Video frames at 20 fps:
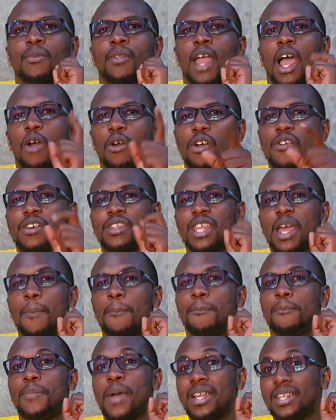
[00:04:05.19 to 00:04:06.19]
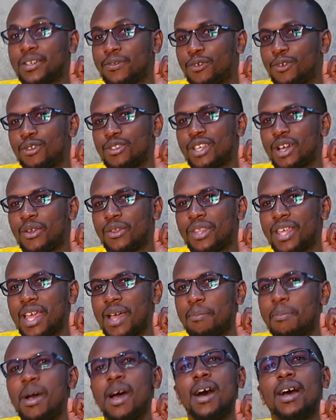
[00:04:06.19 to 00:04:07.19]
However, there are better phones out
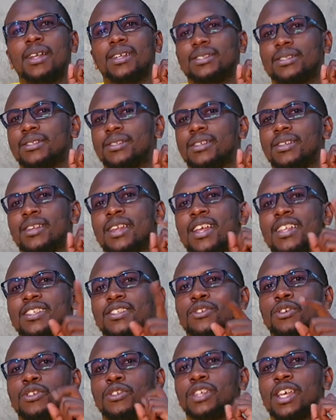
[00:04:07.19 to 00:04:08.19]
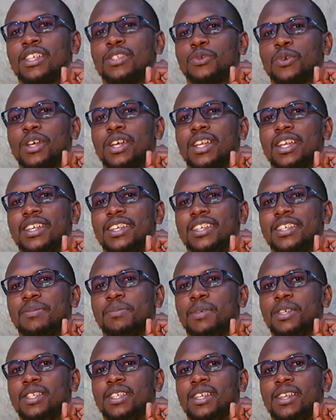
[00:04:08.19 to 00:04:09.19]
there, but let's not just quickly
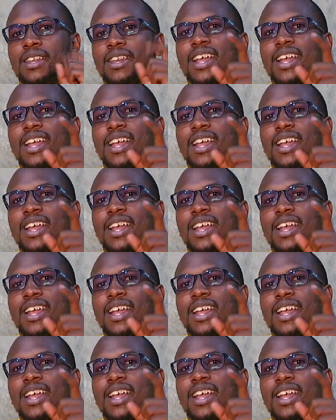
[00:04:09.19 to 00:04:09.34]
dismiss it.